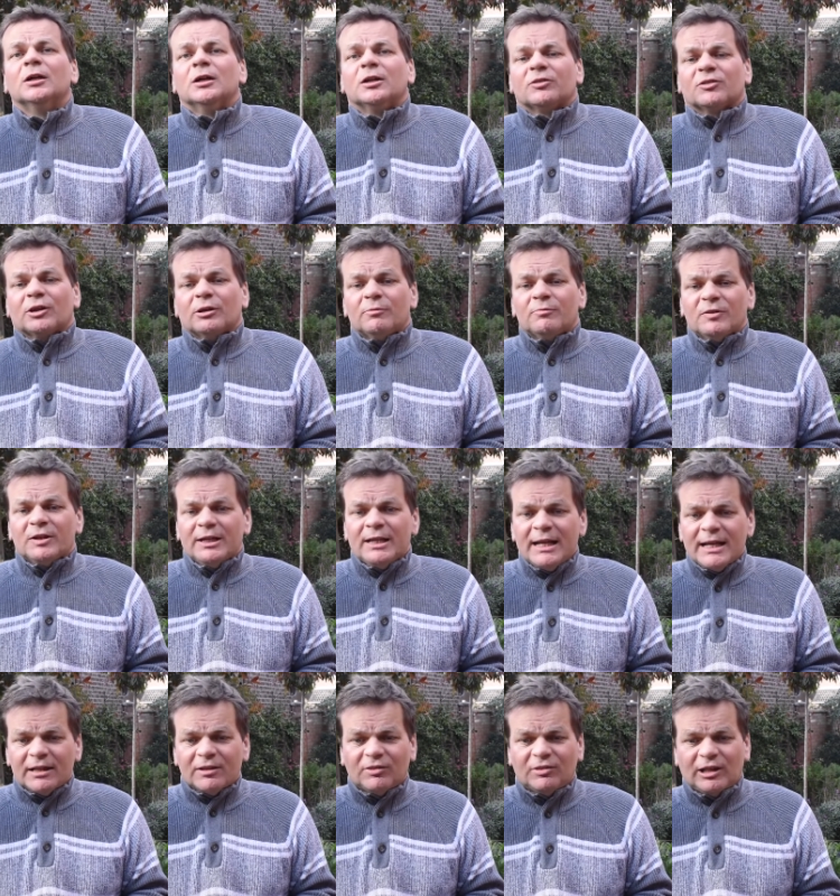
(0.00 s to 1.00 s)
So in the
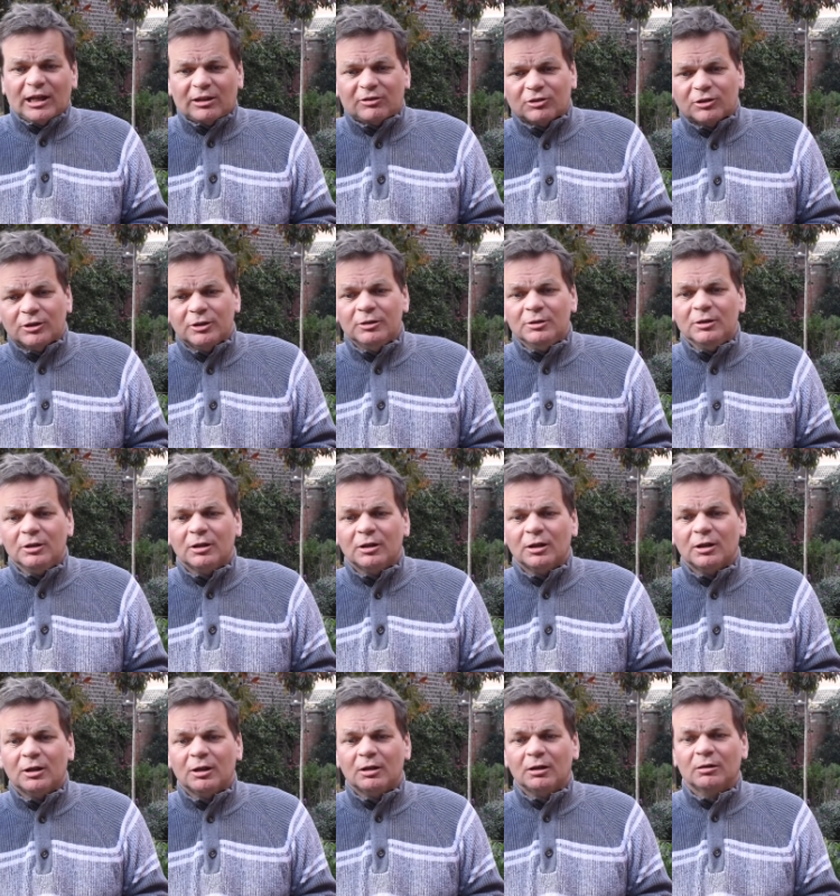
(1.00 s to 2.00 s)
next session,
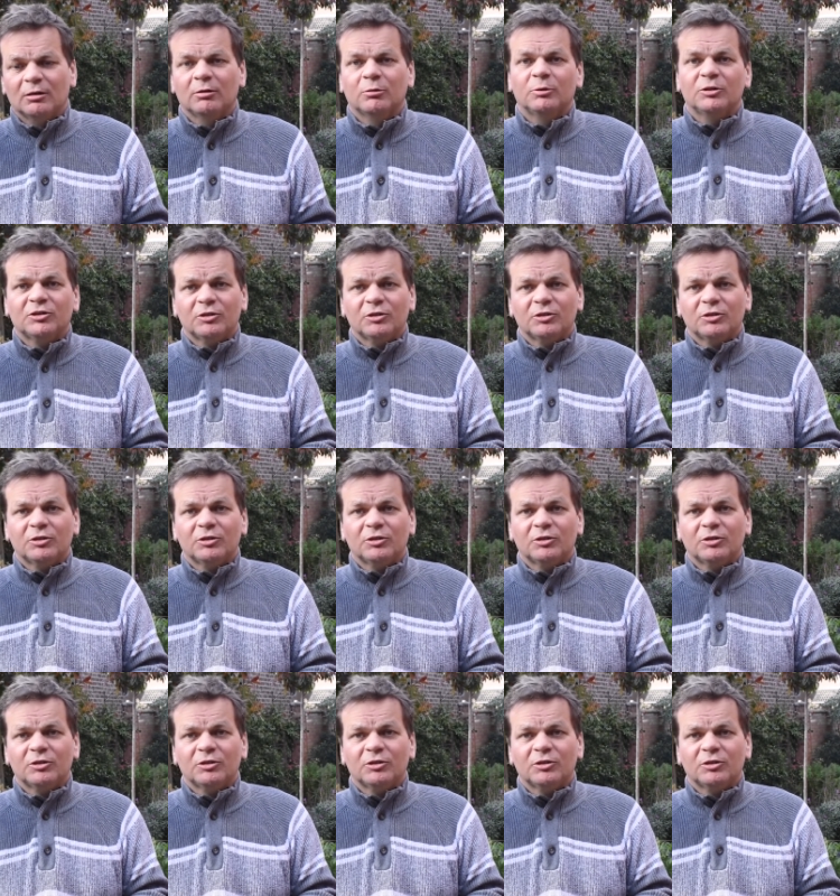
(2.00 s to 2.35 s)
we